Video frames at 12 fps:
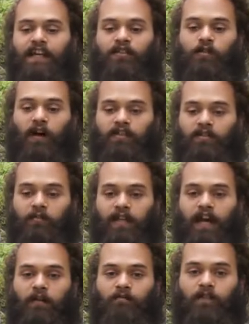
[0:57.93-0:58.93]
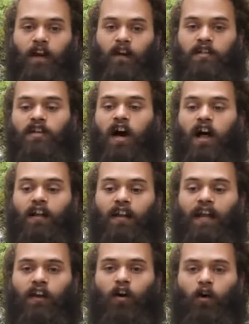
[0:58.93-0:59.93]
to also become very tall
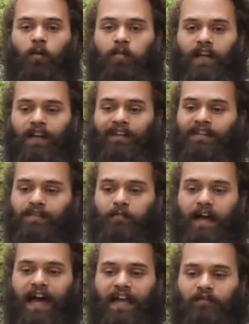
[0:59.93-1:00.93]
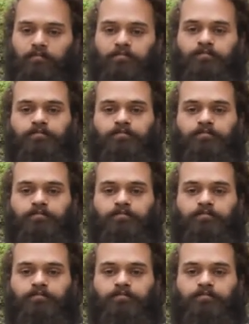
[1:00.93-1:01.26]
and open in the spine